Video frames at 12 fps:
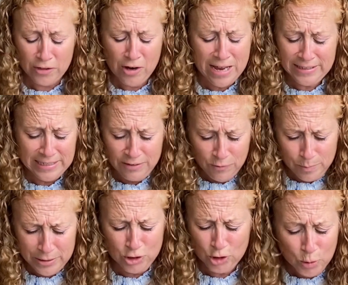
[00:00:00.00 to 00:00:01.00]
There hasn't even
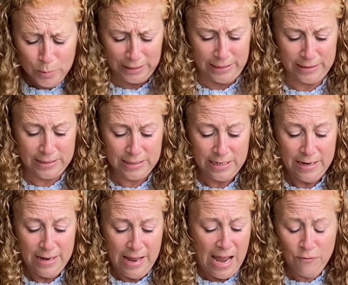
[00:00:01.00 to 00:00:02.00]
been turbulence.
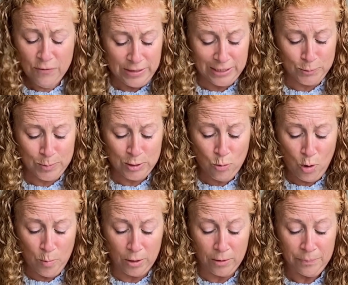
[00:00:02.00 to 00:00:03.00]
Everything's been
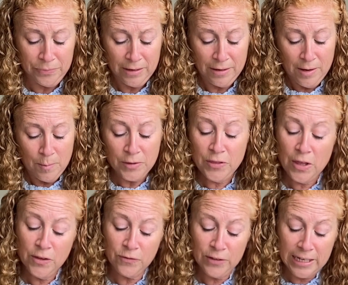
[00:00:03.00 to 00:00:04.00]
normal. But then
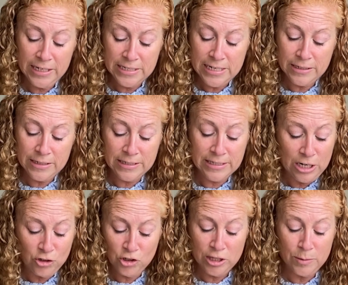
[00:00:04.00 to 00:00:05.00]
the flight attendants
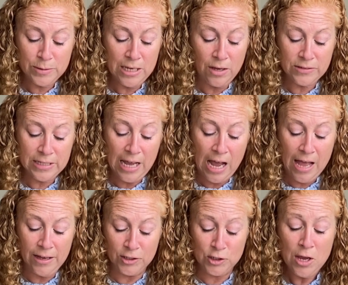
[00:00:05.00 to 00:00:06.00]
station themselves in the
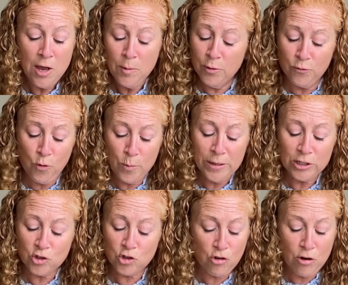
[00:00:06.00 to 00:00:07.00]
aisles, performing a
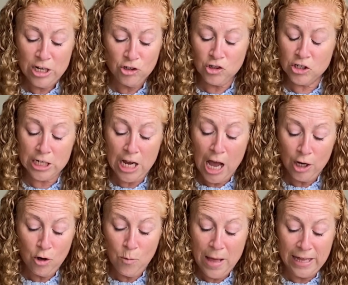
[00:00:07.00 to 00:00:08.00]
strange
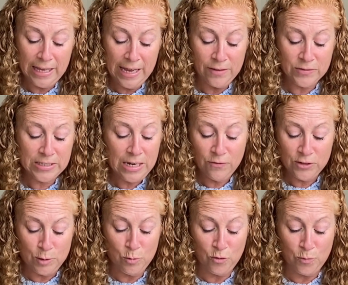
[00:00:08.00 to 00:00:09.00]
staccato ballet of safety
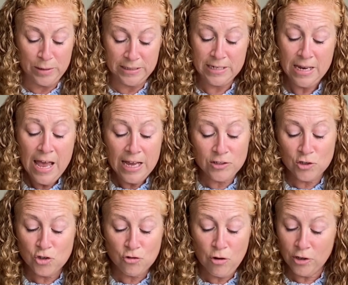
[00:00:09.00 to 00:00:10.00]
movements as
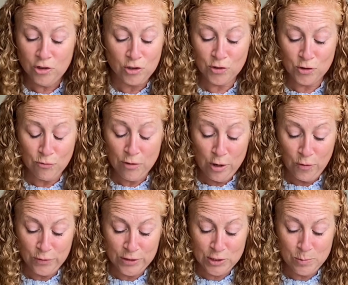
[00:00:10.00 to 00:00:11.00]
instructions are read
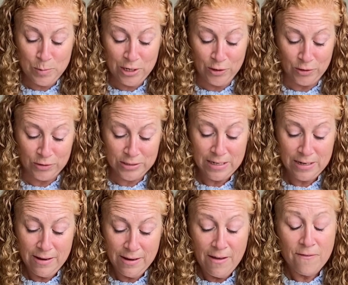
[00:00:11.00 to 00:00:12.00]
over the speakers.
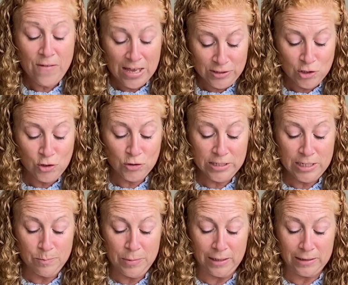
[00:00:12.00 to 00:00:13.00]
"Fasten your
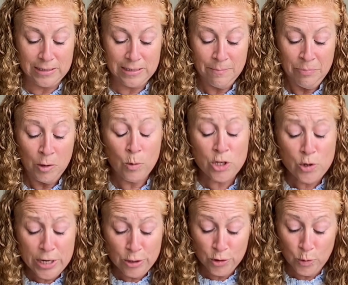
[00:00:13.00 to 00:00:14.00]
seatbelts. When you
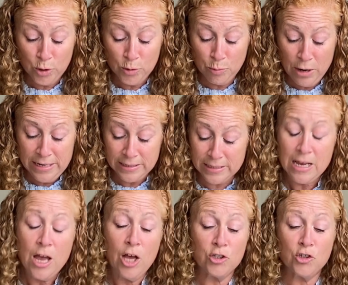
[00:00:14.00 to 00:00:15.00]
hear the word brace,
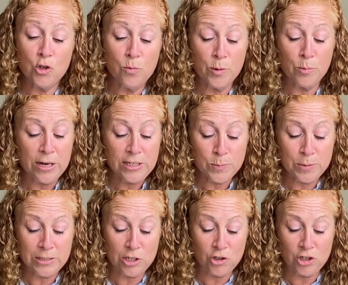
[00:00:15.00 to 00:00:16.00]
assume the brace
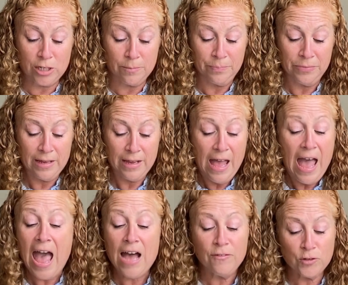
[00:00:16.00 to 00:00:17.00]
position.
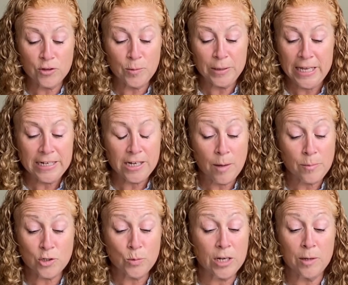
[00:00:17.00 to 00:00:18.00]
After the plane
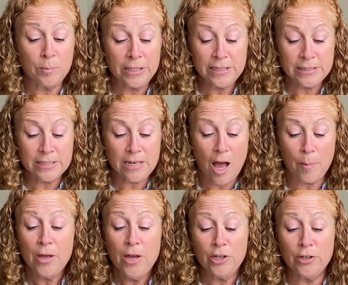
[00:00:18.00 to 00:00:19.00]
comes to a complete
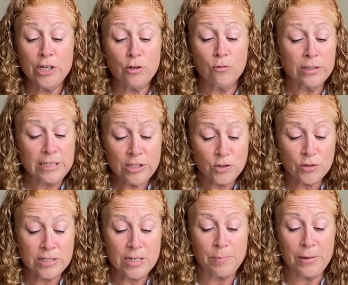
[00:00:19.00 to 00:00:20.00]
stop, you'll hear 'release your
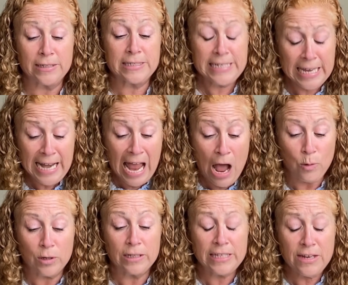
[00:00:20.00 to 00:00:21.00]
seatbelts. Get
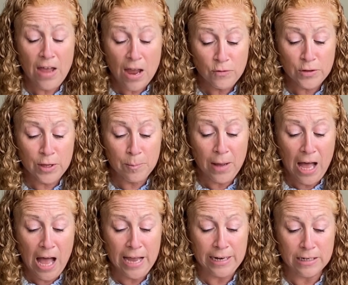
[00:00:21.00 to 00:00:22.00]
out. Leave everything
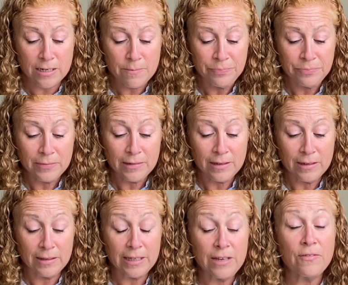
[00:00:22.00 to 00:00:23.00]
behind.'"
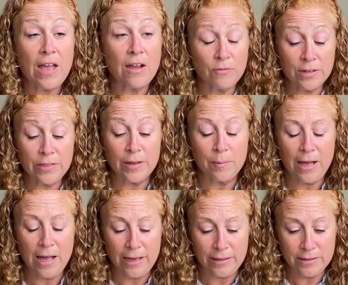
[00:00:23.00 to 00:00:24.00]
Leave everything
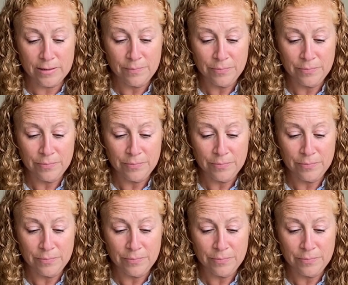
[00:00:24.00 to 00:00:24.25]
behind.